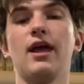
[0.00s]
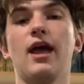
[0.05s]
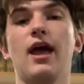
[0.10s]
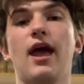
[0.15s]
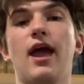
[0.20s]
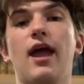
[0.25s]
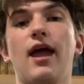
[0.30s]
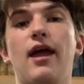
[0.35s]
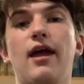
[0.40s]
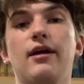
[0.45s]

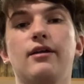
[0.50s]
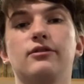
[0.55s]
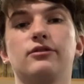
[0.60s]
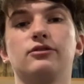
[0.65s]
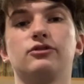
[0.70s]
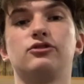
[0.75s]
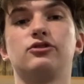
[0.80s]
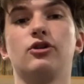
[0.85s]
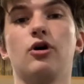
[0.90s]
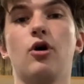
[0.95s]

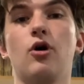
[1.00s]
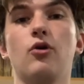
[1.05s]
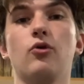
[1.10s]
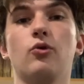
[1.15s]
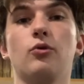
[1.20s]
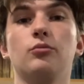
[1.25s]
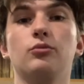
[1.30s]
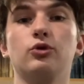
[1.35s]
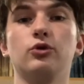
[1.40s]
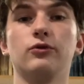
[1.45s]
And
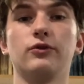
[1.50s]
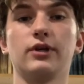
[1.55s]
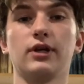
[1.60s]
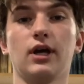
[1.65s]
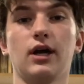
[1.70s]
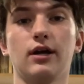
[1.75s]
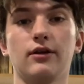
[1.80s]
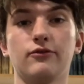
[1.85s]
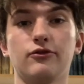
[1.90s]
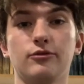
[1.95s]
so
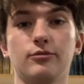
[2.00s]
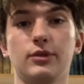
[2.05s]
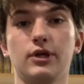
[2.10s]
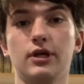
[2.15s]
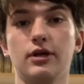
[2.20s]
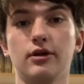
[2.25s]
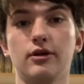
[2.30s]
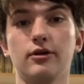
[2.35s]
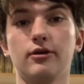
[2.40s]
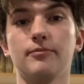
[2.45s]
moving on from
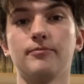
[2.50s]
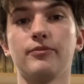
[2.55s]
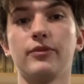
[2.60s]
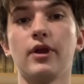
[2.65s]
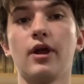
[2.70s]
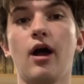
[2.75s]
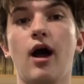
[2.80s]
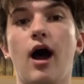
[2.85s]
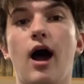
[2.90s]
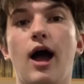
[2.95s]
here,
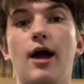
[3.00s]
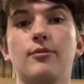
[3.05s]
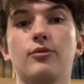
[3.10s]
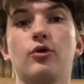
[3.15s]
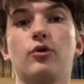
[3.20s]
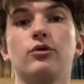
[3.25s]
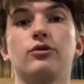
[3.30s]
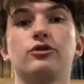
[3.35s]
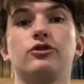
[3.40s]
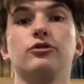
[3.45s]
I'm
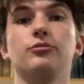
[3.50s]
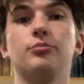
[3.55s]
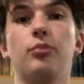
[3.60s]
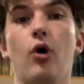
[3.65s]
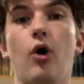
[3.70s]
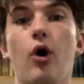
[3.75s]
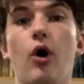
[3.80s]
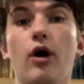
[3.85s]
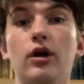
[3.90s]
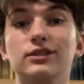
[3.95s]
going to
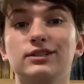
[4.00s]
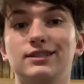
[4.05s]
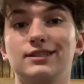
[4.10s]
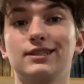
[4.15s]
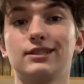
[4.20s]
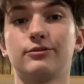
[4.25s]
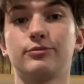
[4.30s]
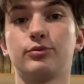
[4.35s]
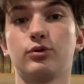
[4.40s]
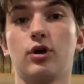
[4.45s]
pause
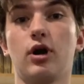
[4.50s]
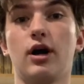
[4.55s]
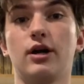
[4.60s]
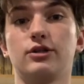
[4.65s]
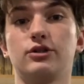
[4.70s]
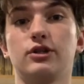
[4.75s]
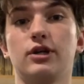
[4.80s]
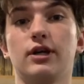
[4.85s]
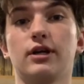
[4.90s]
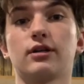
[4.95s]
this
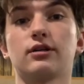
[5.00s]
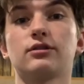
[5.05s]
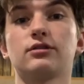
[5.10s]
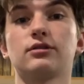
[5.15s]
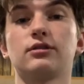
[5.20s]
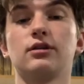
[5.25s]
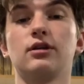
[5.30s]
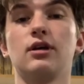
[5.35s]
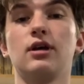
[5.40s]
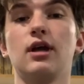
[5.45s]

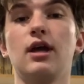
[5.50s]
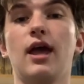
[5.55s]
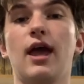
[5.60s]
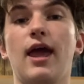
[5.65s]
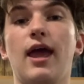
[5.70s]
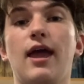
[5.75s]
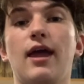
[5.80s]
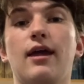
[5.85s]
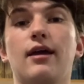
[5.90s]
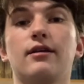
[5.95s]
project
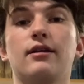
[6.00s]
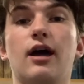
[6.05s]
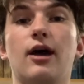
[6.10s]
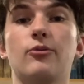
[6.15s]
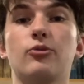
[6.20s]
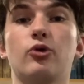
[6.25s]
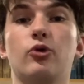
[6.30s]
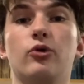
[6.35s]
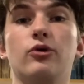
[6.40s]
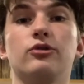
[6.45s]
and
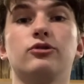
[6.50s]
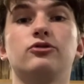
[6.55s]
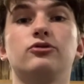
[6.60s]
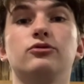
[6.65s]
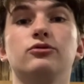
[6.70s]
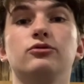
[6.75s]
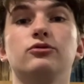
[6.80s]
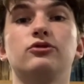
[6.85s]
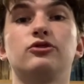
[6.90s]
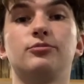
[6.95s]
I'm going
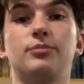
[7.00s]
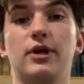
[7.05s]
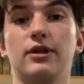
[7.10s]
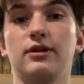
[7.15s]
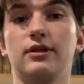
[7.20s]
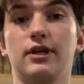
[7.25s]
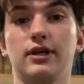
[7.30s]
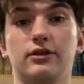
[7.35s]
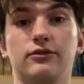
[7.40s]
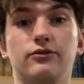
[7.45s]
to
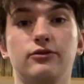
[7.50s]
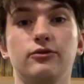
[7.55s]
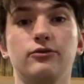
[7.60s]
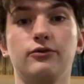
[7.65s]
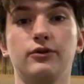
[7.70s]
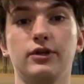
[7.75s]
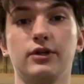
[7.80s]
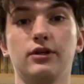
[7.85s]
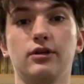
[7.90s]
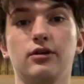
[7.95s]
spend the next few
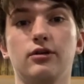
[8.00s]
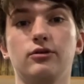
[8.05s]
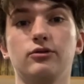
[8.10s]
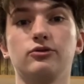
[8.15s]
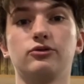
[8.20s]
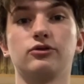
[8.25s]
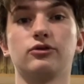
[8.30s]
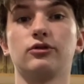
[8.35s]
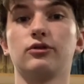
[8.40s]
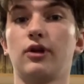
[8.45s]

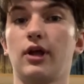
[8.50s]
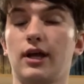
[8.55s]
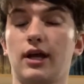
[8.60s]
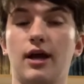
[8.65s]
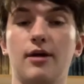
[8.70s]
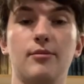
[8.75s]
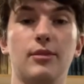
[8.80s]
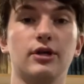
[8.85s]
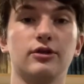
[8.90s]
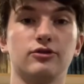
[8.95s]
videos, like
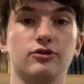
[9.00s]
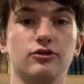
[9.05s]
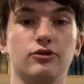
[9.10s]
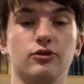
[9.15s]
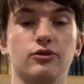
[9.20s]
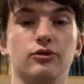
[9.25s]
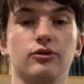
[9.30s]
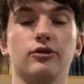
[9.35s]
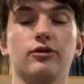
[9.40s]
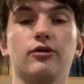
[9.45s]
I mentioned
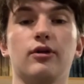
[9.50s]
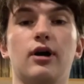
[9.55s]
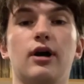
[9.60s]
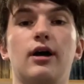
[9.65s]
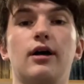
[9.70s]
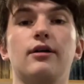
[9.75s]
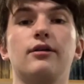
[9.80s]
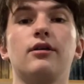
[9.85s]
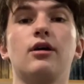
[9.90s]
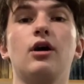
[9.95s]
earlier
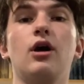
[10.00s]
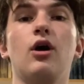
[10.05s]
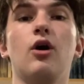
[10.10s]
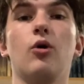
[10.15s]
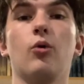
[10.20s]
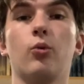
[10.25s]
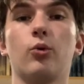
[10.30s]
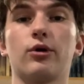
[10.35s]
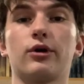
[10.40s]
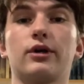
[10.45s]
on,
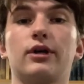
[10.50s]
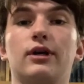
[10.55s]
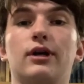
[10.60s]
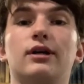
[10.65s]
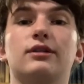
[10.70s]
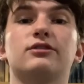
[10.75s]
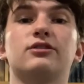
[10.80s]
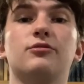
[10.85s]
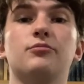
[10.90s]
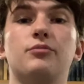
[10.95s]
working
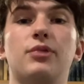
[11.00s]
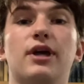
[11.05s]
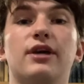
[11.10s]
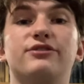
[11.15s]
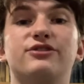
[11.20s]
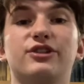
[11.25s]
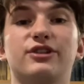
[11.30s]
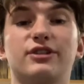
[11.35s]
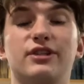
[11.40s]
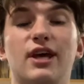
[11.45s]
on some
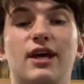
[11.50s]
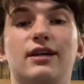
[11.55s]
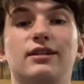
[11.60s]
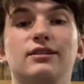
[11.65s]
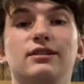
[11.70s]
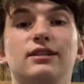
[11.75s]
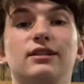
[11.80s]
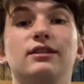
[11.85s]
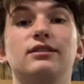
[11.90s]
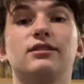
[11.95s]
basic
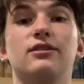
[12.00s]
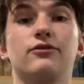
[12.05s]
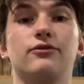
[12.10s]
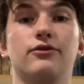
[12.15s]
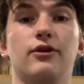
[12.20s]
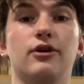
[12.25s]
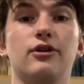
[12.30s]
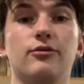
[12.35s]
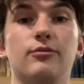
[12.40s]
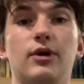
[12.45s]
techniques and
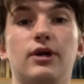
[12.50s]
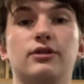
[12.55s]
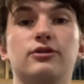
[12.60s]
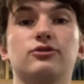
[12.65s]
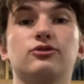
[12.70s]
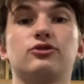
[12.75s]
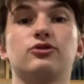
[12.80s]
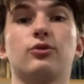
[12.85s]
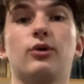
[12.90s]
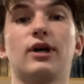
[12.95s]

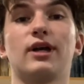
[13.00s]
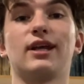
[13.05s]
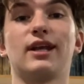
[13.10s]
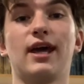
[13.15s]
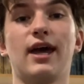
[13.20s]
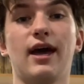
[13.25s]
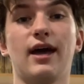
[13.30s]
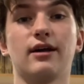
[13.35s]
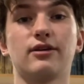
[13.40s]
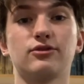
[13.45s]
fundamentals so I can
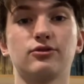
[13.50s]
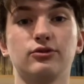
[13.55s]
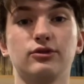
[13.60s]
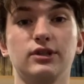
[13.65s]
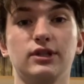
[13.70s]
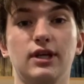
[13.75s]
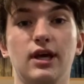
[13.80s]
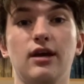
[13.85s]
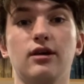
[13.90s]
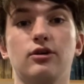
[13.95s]

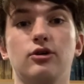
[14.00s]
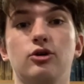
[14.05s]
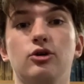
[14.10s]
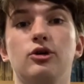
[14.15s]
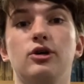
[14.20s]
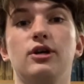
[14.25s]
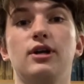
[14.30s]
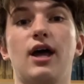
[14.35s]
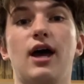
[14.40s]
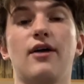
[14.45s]
actually get
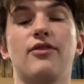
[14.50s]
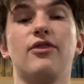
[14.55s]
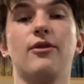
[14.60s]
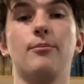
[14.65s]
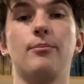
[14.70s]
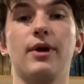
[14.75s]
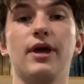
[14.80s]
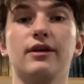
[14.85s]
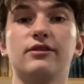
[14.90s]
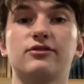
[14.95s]
good at
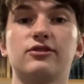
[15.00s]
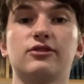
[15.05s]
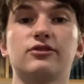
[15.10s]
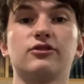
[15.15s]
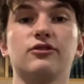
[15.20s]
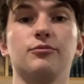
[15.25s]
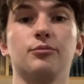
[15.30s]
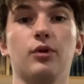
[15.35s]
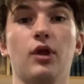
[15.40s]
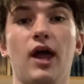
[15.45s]
the
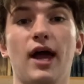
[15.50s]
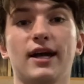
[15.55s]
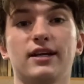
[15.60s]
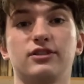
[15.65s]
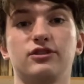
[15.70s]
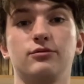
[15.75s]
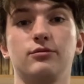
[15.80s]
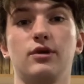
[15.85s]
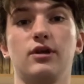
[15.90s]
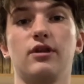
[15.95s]
basics of
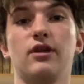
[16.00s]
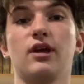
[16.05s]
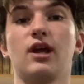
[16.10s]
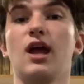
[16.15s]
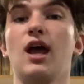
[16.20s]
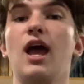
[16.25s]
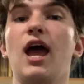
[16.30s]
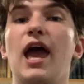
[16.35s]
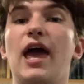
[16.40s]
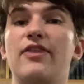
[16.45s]

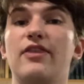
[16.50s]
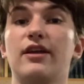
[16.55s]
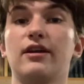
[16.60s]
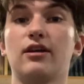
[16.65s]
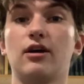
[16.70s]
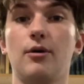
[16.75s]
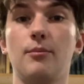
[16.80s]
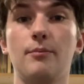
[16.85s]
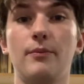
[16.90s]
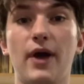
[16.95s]
blacksmithing, and
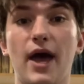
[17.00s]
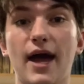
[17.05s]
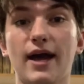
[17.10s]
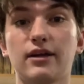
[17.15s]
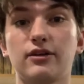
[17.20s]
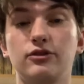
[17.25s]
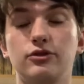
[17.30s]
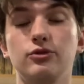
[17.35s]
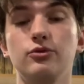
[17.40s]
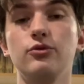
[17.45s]
then come
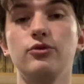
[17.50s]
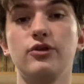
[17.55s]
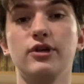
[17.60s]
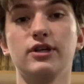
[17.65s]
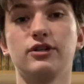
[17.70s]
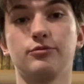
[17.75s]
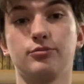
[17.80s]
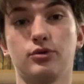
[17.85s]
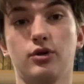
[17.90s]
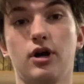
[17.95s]
back to
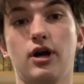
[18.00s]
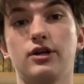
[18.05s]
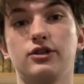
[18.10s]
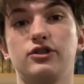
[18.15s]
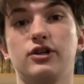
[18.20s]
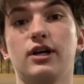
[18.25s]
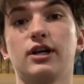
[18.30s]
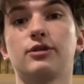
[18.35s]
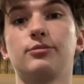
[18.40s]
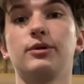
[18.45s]
this
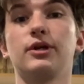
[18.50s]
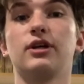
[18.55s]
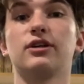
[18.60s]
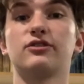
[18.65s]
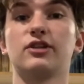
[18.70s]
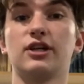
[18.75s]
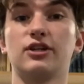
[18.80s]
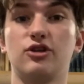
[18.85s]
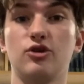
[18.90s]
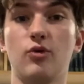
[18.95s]
project
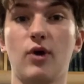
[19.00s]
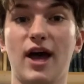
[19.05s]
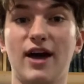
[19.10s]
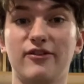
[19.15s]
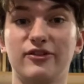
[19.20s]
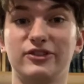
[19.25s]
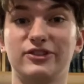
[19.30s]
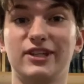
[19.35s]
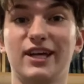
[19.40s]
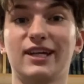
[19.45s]
because I do
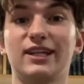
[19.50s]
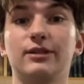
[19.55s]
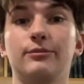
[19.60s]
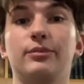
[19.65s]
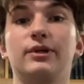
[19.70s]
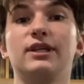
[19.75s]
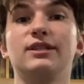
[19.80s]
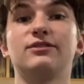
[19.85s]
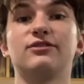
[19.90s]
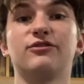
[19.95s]
have a
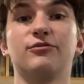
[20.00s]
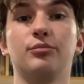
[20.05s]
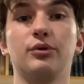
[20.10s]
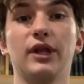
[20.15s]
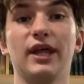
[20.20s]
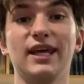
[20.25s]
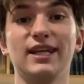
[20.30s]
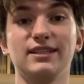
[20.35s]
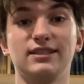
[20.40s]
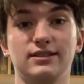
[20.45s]
second piece of
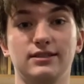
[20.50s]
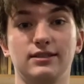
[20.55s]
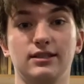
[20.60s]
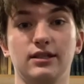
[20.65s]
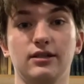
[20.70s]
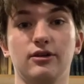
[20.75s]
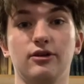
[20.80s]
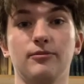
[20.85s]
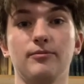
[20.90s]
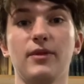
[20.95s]
blade
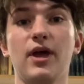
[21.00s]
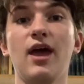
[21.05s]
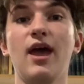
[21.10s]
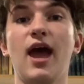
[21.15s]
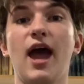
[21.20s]
steel.